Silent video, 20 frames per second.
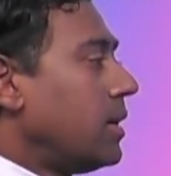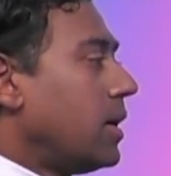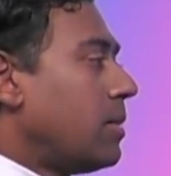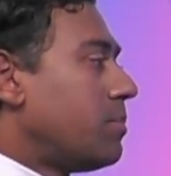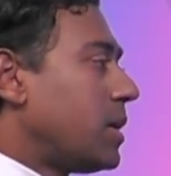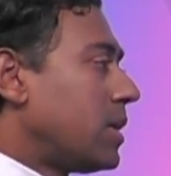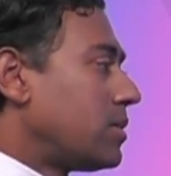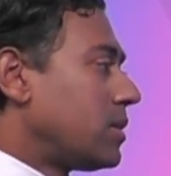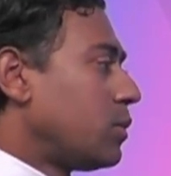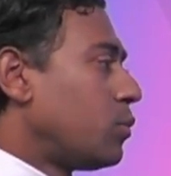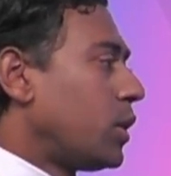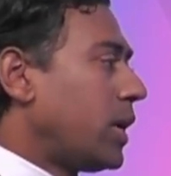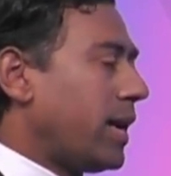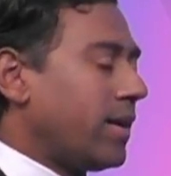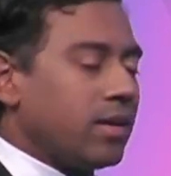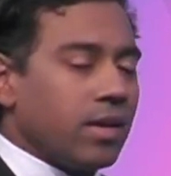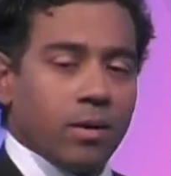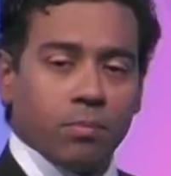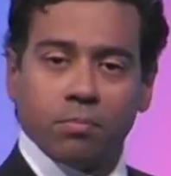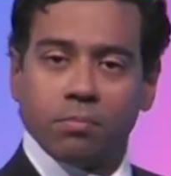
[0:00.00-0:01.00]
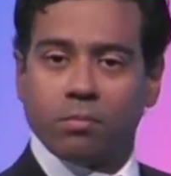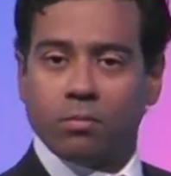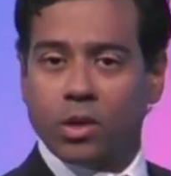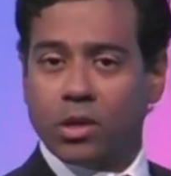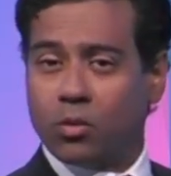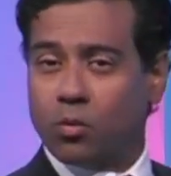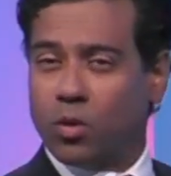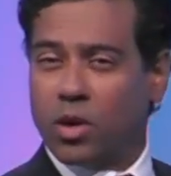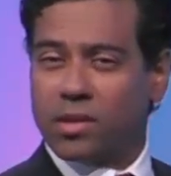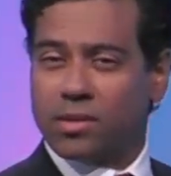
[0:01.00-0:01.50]
And basically we end up
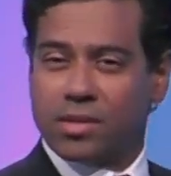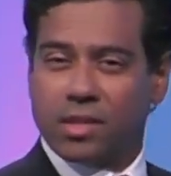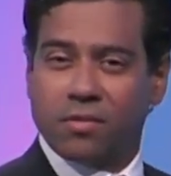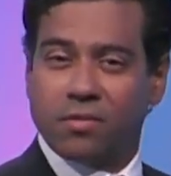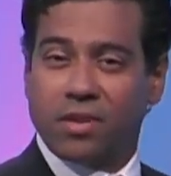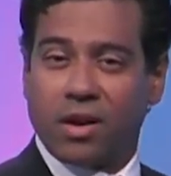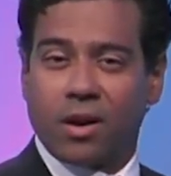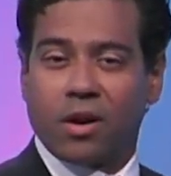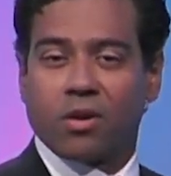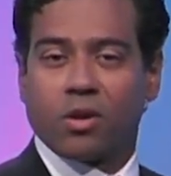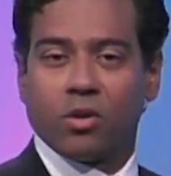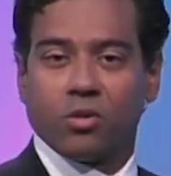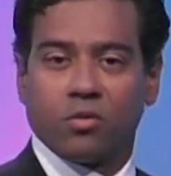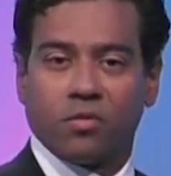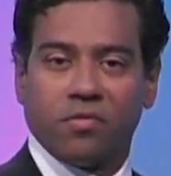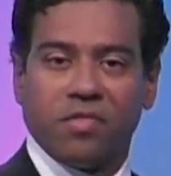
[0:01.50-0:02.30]
with what's a varicose